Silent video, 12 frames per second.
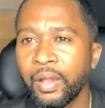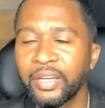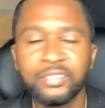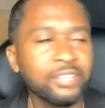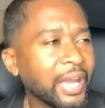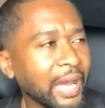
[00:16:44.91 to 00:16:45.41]

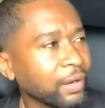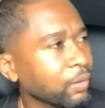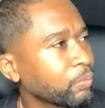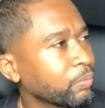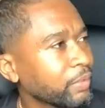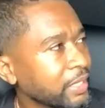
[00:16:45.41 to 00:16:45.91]
And it's like, I
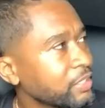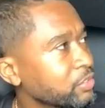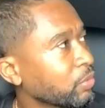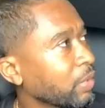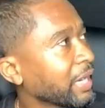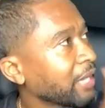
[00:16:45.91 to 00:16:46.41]
don't need
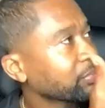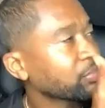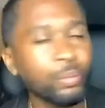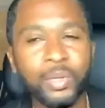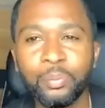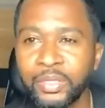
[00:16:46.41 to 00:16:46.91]
to. I got so
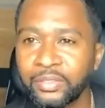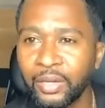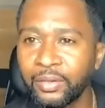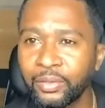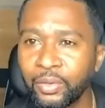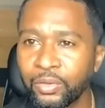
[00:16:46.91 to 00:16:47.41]
many beats I
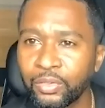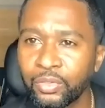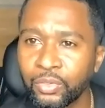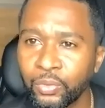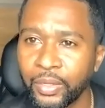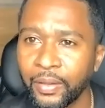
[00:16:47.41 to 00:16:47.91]
don't even know what to
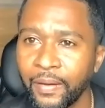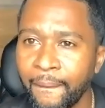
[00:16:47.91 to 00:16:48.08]
do with.